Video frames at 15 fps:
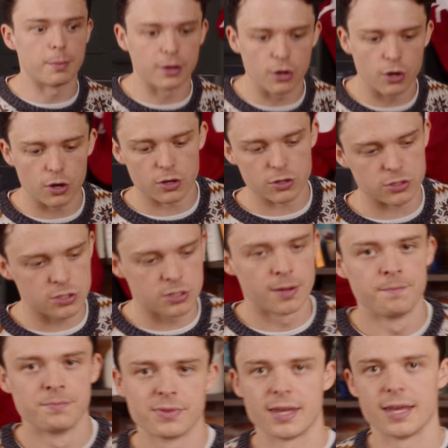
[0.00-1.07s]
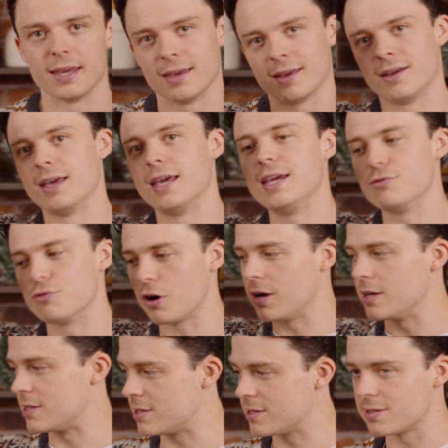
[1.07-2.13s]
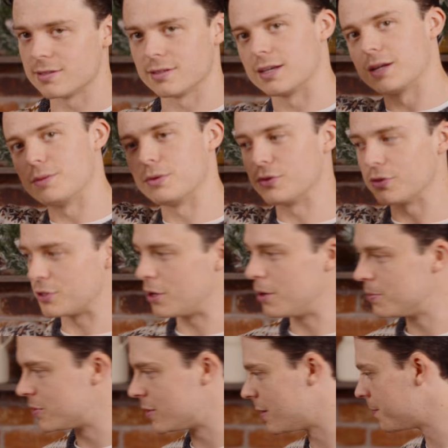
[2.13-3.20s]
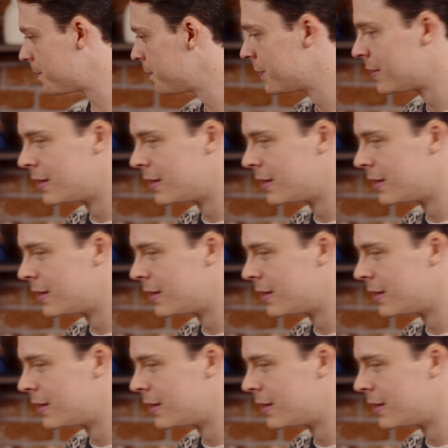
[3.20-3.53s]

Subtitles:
because heat rises and they're going to be on the top. So